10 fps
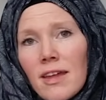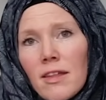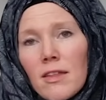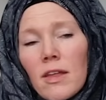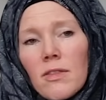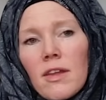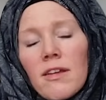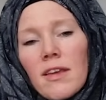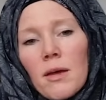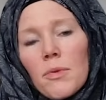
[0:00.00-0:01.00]
I think that the
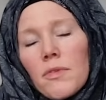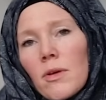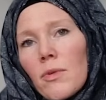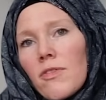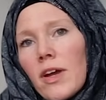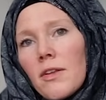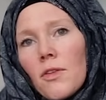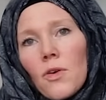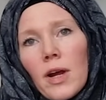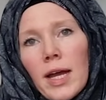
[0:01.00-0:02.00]
examples that we find in
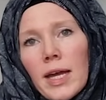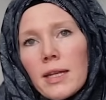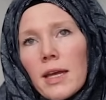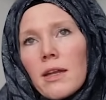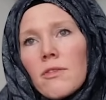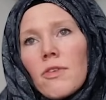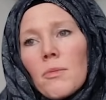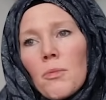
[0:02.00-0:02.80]
the Quran and from